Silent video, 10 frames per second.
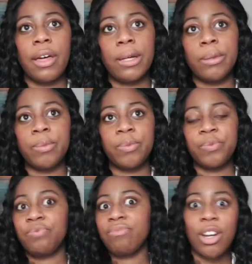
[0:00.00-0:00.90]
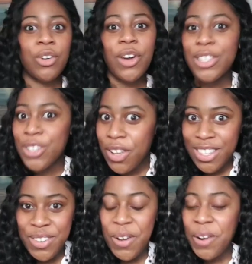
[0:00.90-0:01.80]
I don't know, a
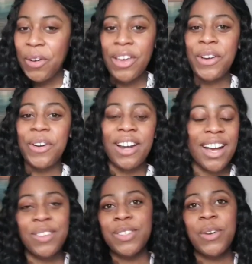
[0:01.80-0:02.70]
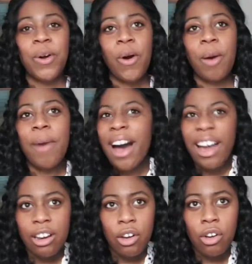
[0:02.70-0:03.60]
doctor, a lawyer, or accountant, or a
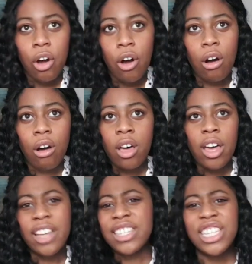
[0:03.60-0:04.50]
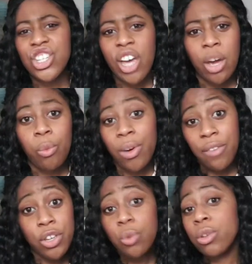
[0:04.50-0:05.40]
pilot, or a DJ,
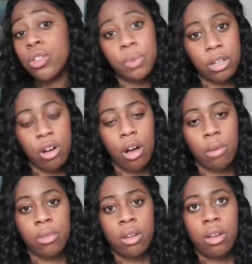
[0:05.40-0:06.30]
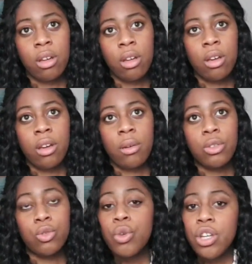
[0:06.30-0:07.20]
whatever you want to become,
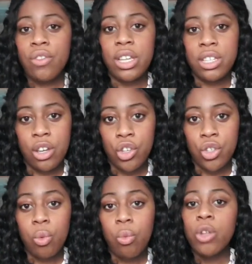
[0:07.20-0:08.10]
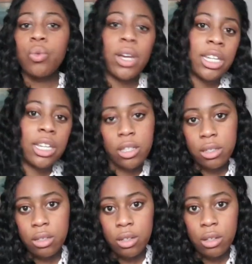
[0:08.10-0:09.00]
do your research. What do I need